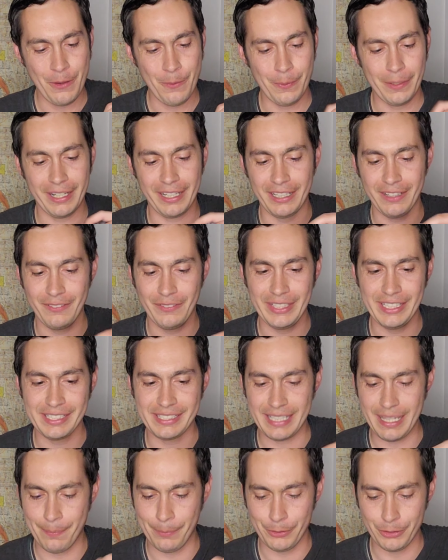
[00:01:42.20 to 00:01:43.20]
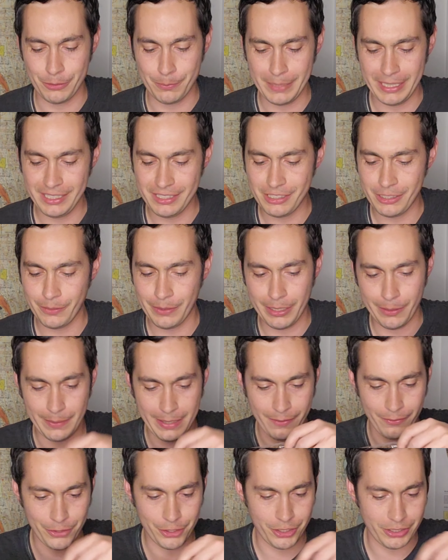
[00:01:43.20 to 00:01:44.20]
what any of these samples mean. So here
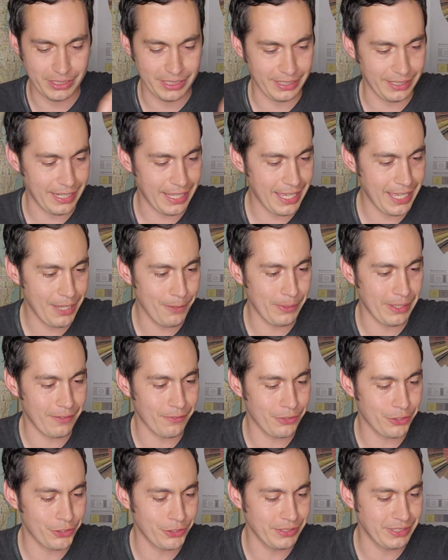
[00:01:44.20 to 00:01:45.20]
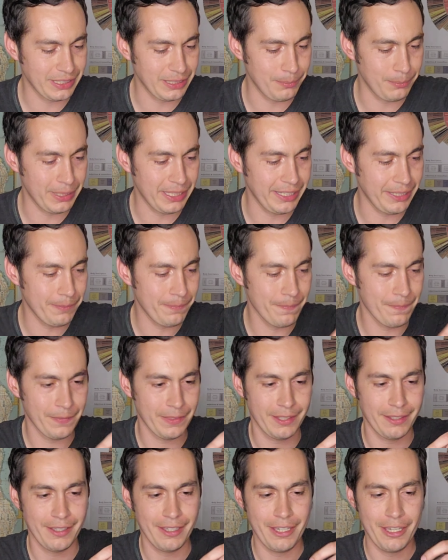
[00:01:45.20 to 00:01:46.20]
we have 13A, we have
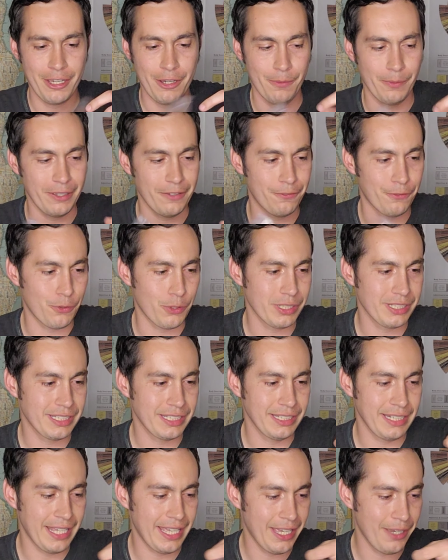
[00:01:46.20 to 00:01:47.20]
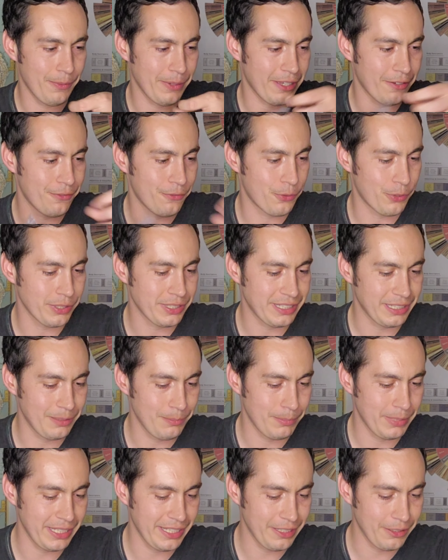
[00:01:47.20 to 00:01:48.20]
13B, we have 14A, we have
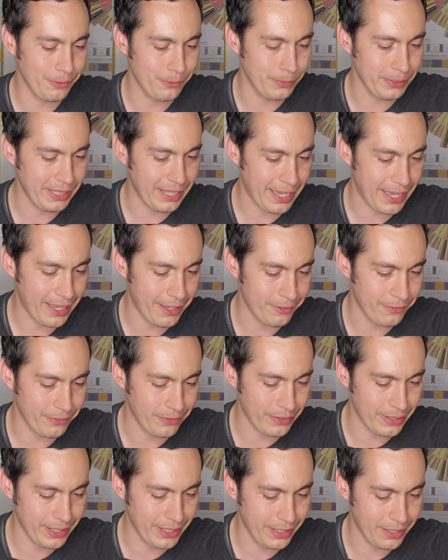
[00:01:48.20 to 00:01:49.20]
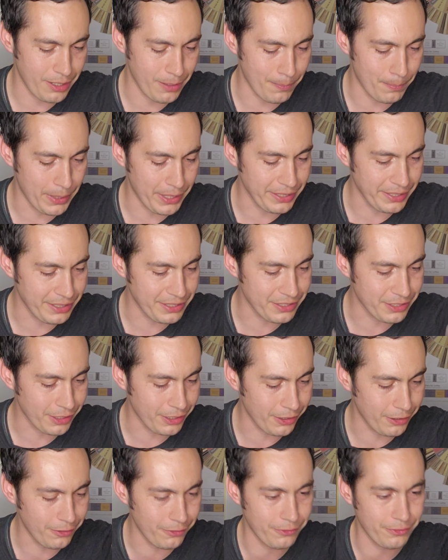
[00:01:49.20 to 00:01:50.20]
14B, we have an abundance
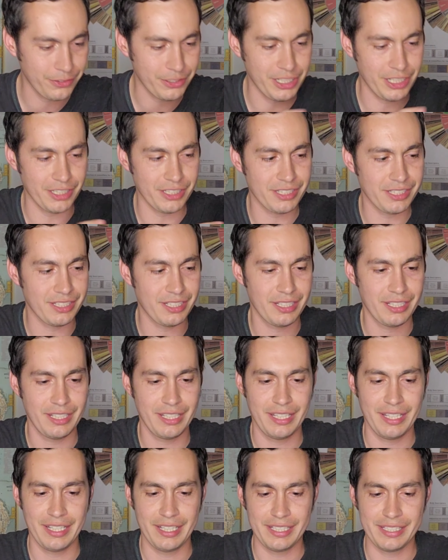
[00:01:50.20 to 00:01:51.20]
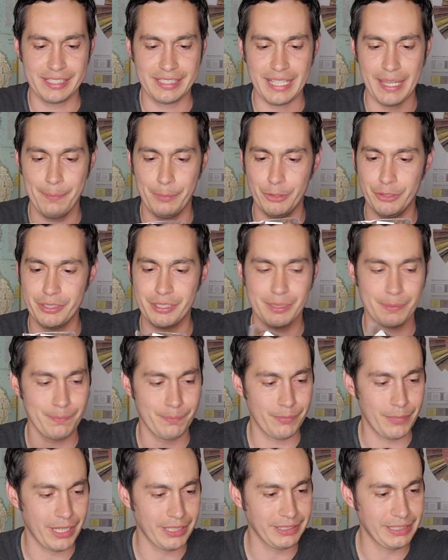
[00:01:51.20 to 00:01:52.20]
of just samples,
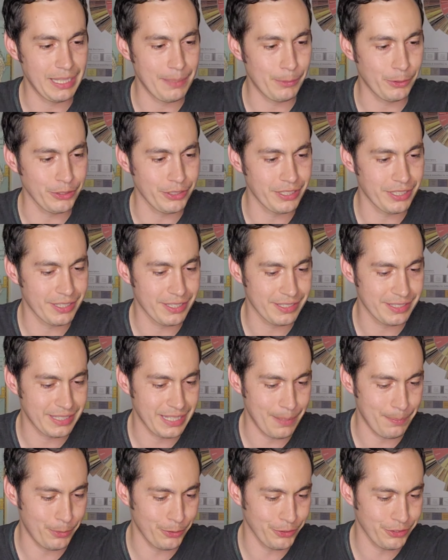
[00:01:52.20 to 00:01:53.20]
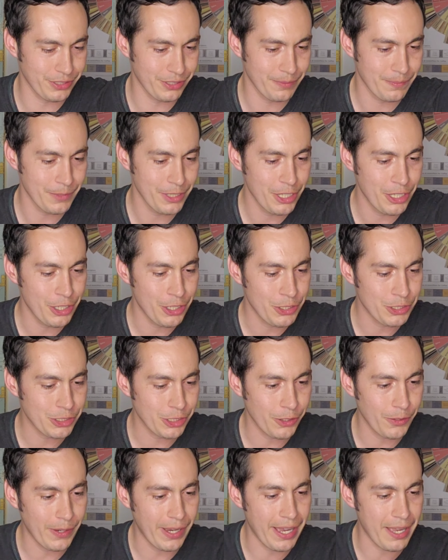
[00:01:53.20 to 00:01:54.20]
unlabeled samples.
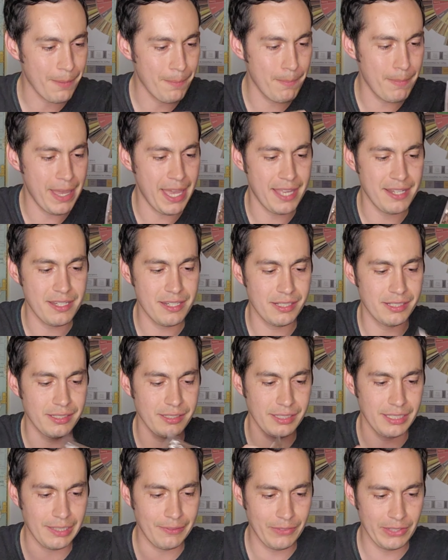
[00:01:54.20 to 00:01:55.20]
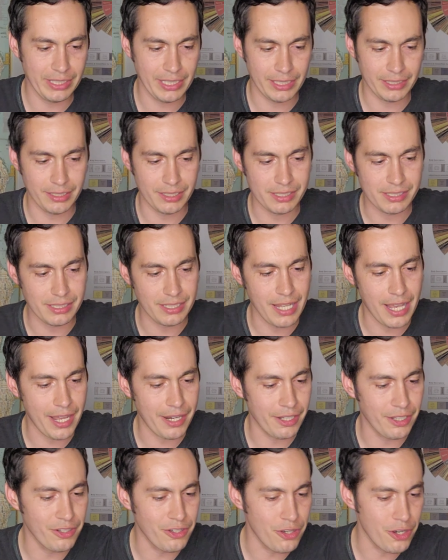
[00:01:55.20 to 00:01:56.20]
So I imagine, given that there's
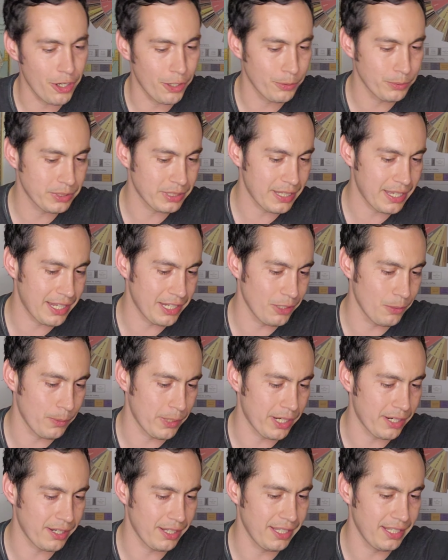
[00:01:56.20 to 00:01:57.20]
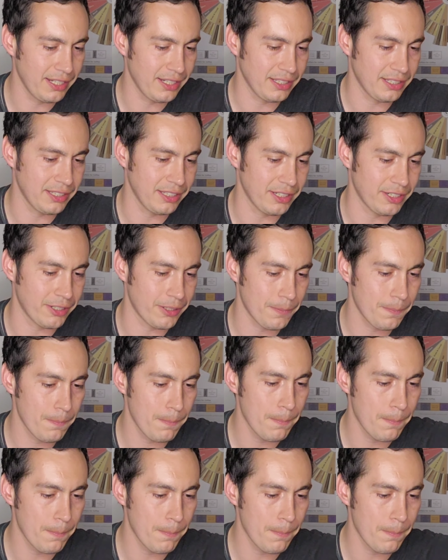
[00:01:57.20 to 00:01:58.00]
not a note anywhere in here,